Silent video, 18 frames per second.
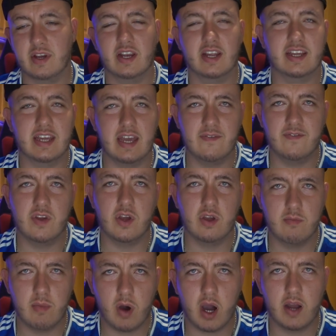going to give
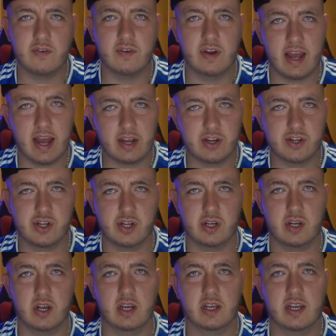you my
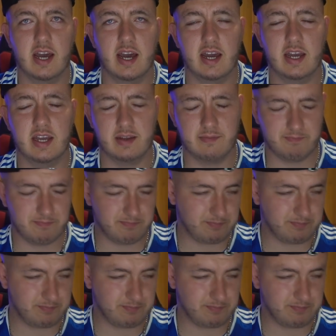reaction, okay?